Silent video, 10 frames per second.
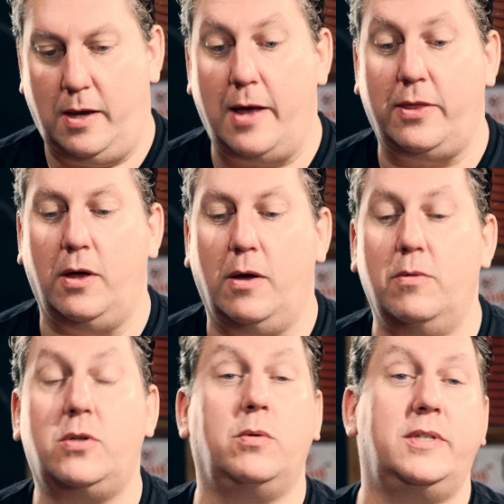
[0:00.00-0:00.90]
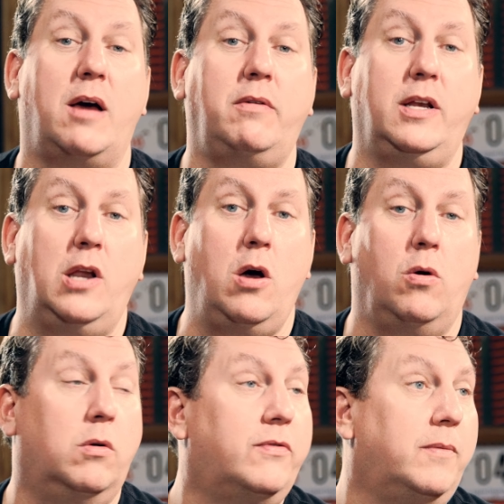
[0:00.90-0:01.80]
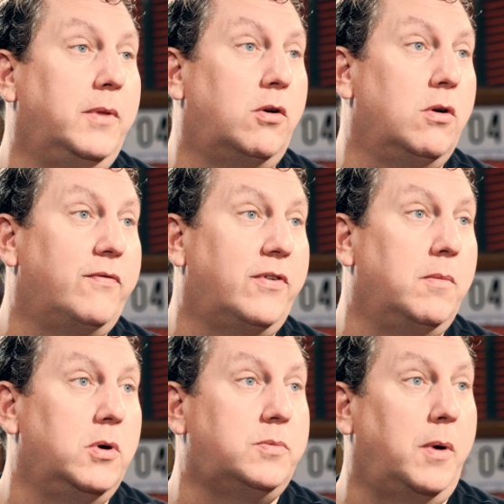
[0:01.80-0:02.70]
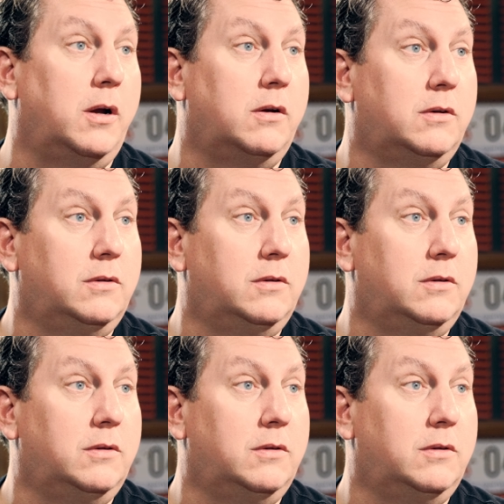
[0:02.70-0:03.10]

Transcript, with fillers: Yeah, the it was a resounding no from the group for the most part.